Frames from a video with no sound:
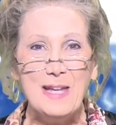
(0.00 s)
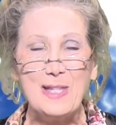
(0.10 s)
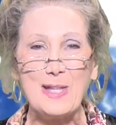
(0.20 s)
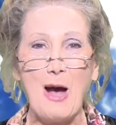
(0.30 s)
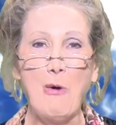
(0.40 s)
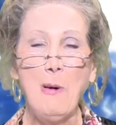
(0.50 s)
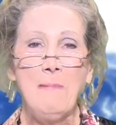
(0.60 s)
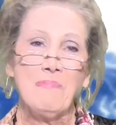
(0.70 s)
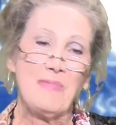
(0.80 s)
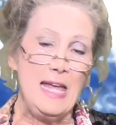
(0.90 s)
So,
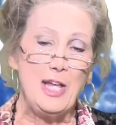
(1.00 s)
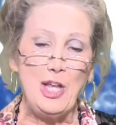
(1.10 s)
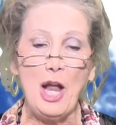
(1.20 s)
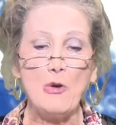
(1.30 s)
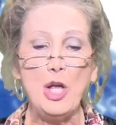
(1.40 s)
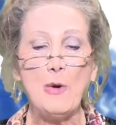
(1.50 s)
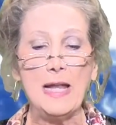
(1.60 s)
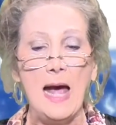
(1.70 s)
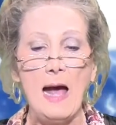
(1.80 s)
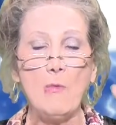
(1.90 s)
you know, you
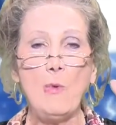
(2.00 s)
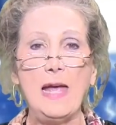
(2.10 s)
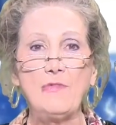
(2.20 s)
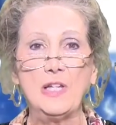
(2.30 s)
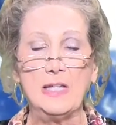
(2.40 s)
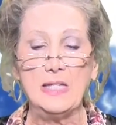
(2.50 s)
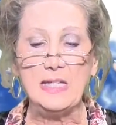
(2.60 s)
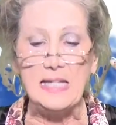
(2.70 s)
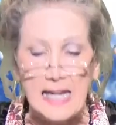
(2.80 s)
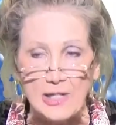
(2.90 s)
and I, we have to
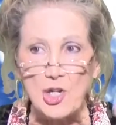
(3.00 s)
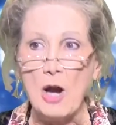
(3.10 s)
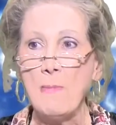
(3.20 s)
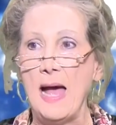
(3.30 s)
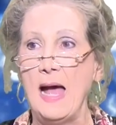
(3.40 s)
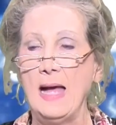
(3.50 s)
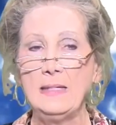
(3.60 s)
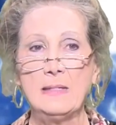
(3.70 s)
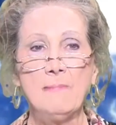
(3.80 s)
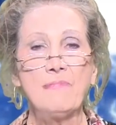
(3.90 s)
teach our
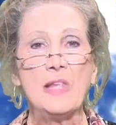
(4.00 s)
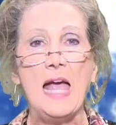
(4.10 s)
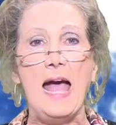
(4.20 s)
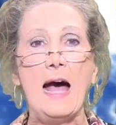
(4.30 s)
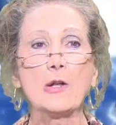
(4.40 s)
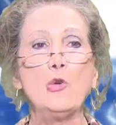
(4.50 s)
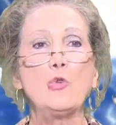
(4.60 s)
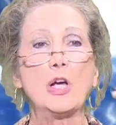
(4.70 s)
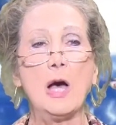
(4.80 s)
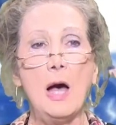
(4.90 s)
mind how to
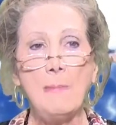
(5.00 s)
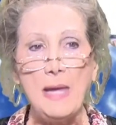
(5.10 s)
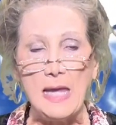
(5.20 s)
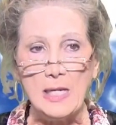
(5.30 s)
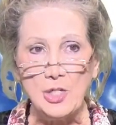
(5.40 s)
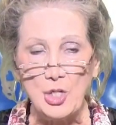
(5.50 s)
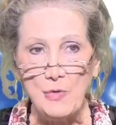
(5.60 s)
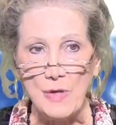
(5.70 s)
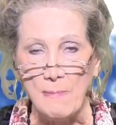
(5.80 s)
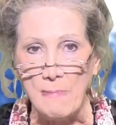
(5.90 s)
come into
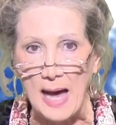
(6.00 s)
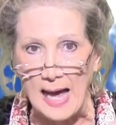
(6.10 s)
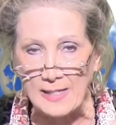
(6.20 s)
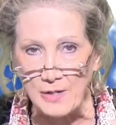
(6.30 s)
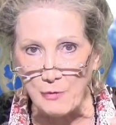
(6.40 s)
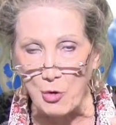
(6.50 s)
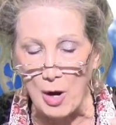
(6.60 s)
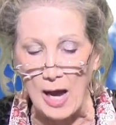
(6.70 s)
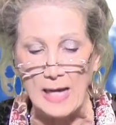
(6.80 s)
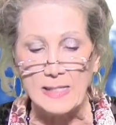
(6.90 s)
the mind of
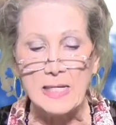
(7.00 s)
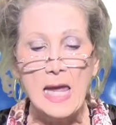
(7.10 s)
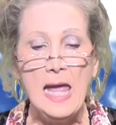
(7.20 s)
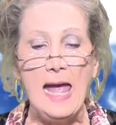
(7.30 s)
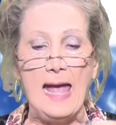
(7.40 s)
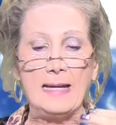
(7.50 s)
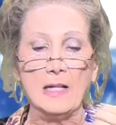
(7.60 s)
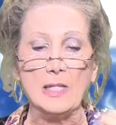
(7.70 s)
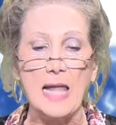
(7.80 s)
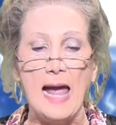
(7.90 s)
Christ and
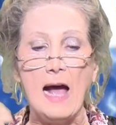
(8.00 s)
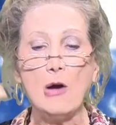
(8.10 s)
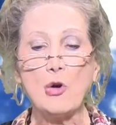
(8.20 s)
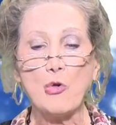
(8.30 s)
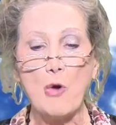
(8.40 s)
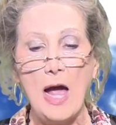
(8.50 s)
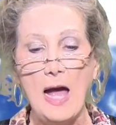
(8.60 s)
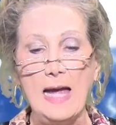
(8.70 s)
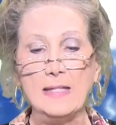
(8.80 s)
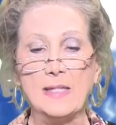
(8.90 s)
allow
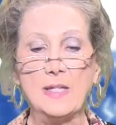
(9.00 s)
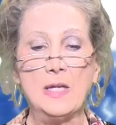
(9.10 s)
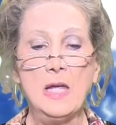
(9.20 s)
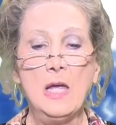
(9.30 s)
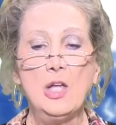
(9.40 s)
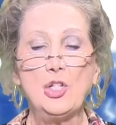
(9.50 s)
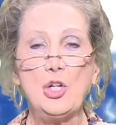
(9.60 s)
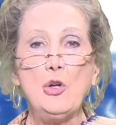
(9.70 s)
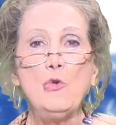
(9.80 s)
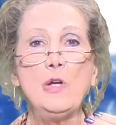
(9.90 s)
Christ
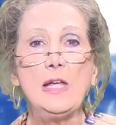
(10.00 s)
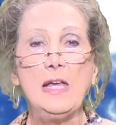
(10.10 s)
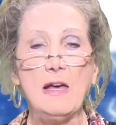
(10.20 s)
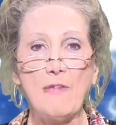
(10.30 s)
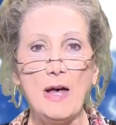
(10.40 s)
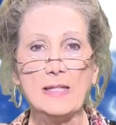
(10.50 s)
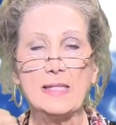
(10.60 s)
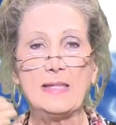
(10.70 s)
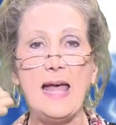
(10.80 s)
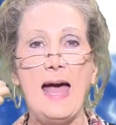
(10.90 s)
to give
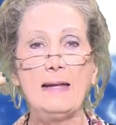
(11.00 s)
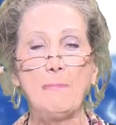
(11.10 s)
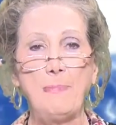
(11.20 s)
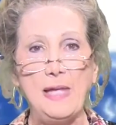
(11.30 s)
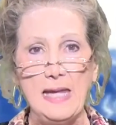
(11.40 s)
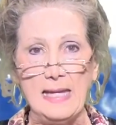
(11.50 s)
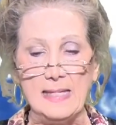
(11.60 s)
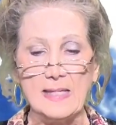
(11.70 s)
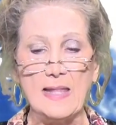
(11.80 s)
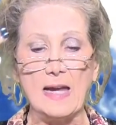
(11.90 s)
us that
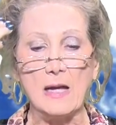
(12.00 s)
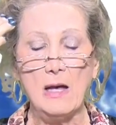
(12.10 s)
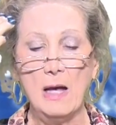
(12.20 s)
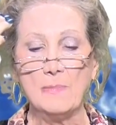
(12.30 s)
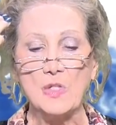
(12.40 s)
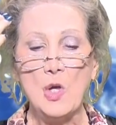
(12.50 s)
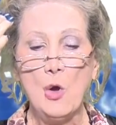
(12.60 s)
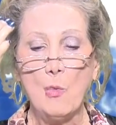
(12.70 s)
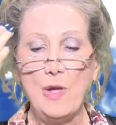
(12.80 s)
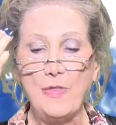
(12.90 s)
peace that comes
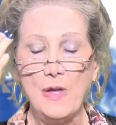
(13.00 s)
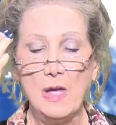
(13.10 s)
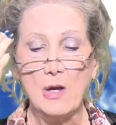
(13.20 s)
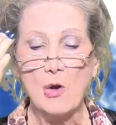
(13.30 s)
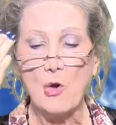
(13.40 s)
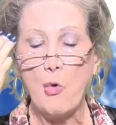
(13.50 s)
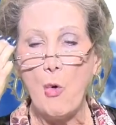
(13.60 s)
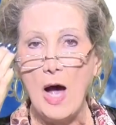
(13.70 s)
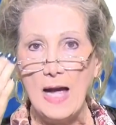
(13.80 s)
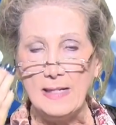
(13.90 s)
with
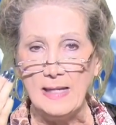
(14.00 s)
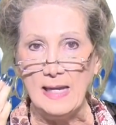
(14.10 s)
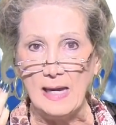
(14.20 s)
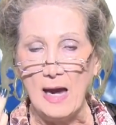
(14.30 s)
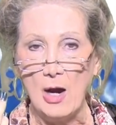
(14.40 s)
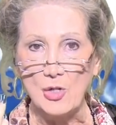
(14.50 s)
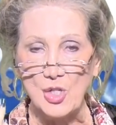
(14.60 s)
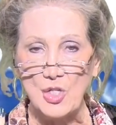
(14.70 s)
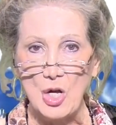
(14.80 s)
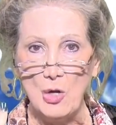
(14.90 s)
quietening our
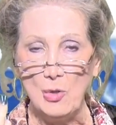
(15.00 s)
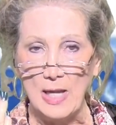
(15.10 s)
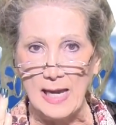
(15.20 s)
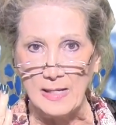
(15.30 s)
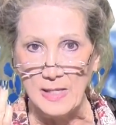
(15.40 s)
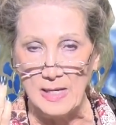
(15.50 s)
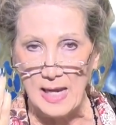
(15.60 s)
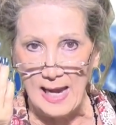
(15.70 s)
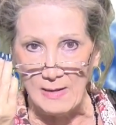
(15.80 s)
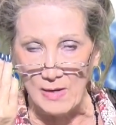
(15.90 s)
soul
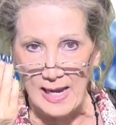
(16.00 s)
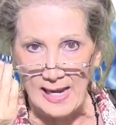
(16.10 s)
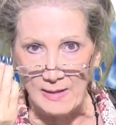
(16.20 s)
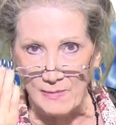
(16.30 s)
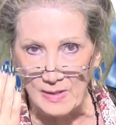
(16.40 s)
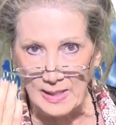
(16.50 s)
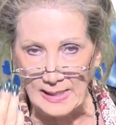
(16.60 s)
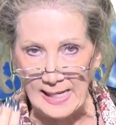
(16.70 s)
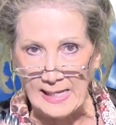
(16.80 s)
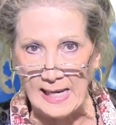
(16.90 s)
and
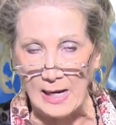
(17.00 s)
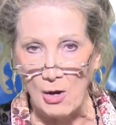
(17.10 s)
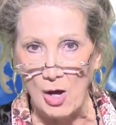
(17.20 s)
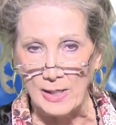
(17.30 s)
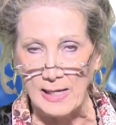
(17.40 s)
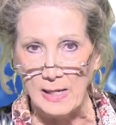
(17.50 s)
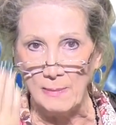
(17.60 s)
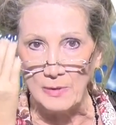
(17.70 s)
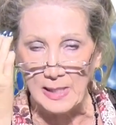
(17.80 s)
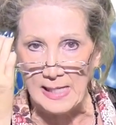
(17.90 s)
leaning on Him,
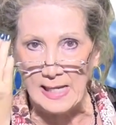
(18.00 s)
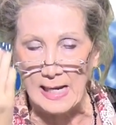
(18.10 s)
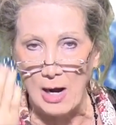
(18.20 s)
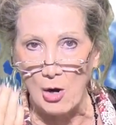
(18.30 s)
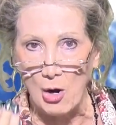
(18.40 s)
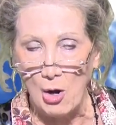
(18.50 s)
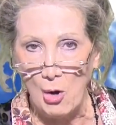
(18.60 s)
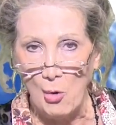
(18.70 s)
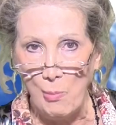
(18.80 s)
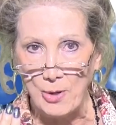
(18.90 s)
leaning our
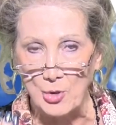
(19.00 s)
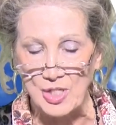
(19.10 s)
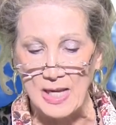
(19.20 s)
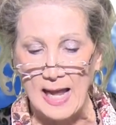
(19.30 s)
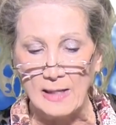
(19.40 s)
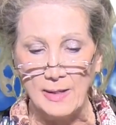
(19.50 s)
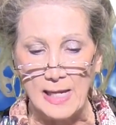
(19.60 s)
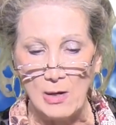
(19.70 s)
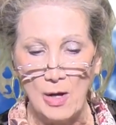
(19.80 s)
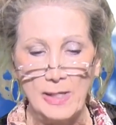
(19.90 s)
whole
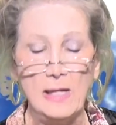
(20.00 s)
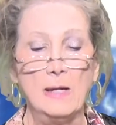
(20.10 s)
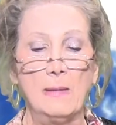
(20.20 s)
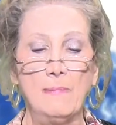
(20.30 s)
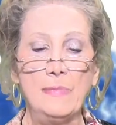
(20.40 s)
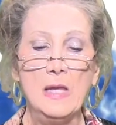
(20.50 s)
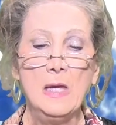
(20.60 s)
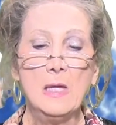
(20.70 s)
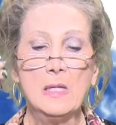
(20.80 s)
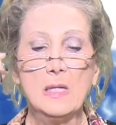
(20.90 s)
personality on Him.
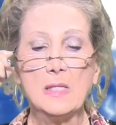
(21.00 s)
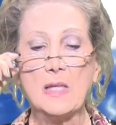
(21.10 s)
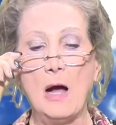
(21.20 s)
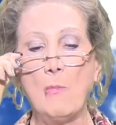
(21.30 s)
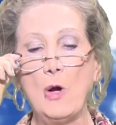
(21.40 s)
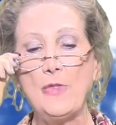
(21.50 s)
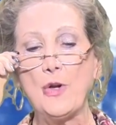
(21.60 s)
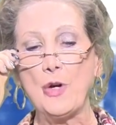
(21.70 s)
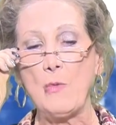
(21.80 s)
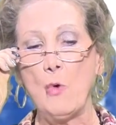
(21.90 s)
Psalm
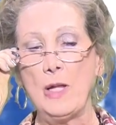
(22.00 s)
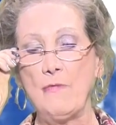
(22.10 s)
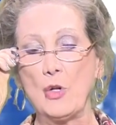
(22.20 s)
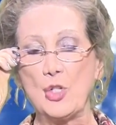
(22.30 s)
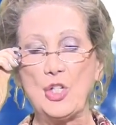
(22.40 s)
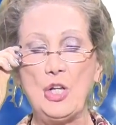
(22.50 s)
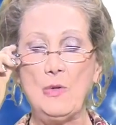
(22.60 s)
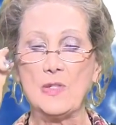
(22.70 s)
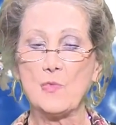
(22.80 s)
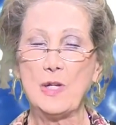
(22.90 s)
131 verse 2
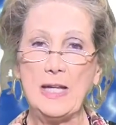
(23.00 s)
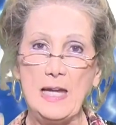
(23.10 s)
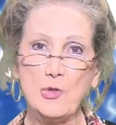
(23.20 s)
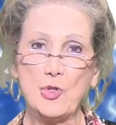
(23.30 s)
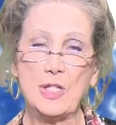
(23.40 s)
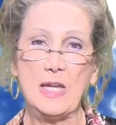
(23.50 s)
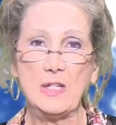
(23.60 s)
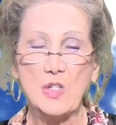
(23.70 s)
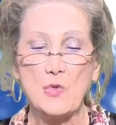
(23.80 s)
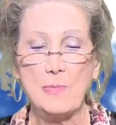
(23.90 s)
is really interesting
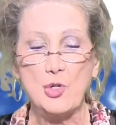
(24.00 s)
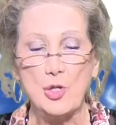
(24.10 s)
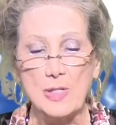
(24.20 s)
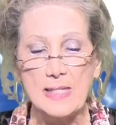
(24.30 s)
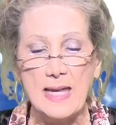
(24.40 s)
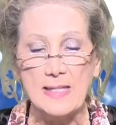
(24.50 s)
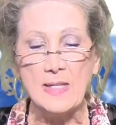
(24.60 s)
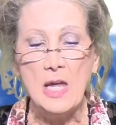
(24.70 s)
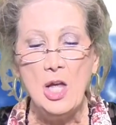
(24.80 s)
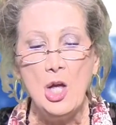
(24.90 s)
scripture. It
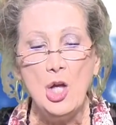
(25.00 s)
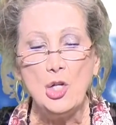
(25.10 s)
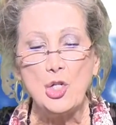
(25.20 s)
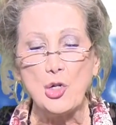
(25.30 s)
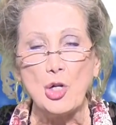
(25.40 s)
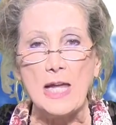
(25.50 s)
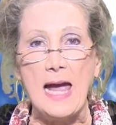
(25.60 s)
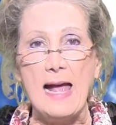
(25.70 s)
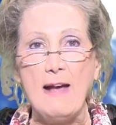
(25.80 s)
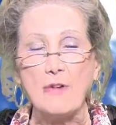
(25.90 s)
says, surely
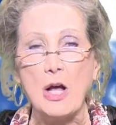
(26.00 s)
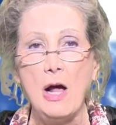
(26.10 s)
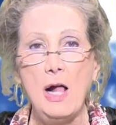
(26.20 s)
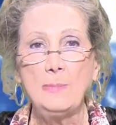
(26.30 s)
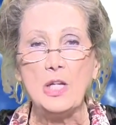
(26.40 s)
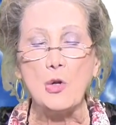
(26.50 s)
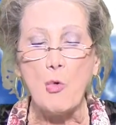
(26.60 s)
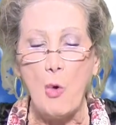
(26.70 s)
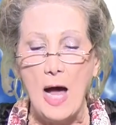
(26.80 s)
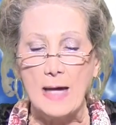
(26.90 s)
I have calmed and
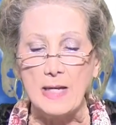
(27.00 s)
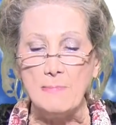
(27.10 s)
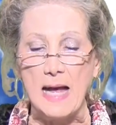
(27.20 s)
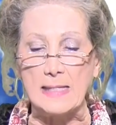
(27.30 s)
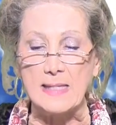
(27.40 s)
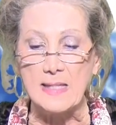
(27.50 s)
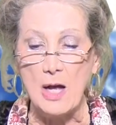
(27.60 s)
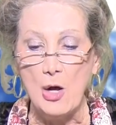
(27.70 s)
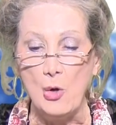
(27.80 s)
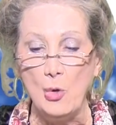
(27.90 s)
quieted my
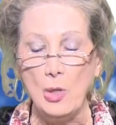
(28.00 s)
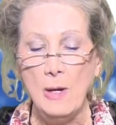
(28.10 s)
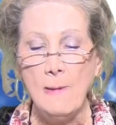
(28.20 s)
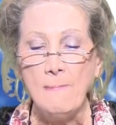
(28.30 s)
soul